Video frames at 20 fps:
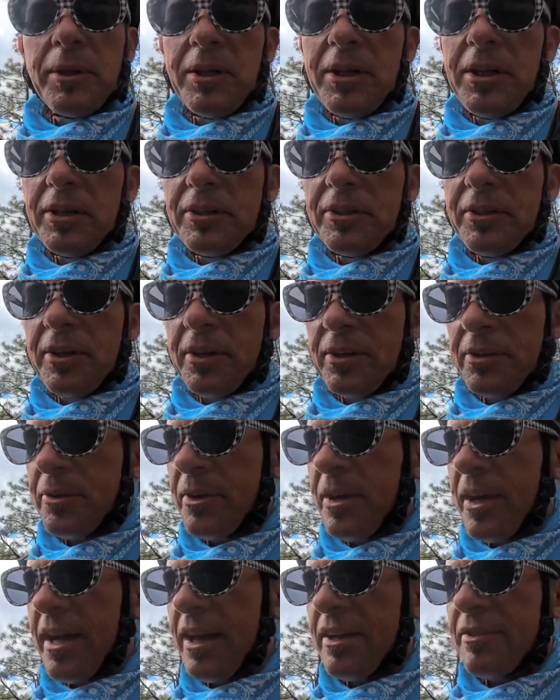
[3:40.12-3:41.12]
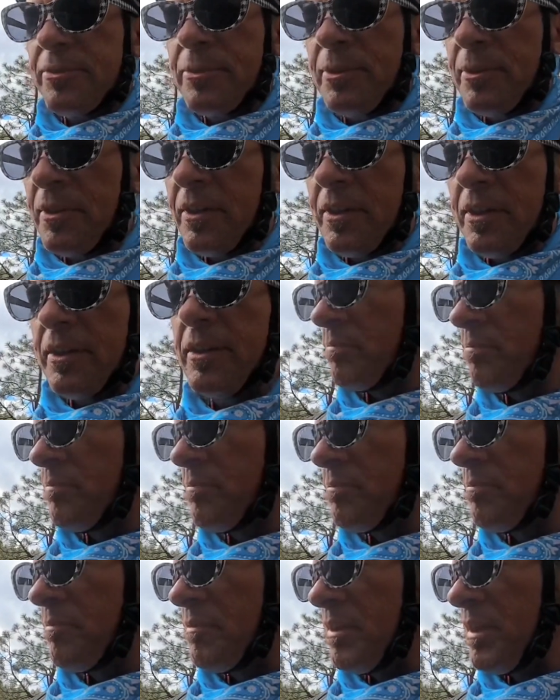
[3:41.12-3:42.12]
lawn dart crash with a
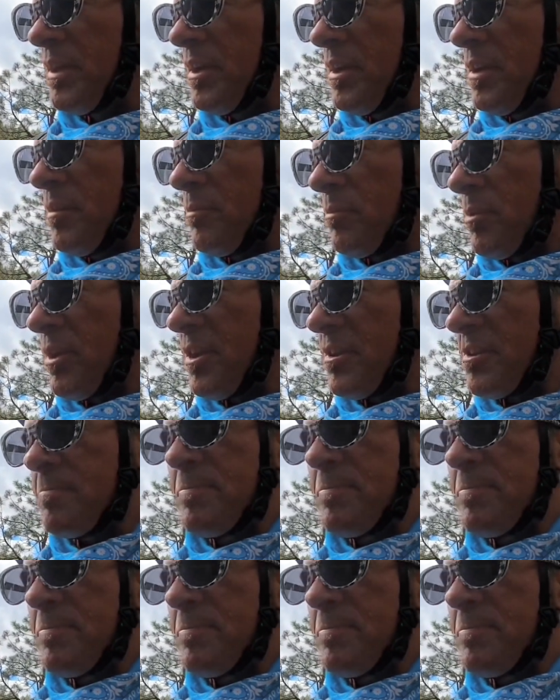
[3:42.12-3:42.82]
pretty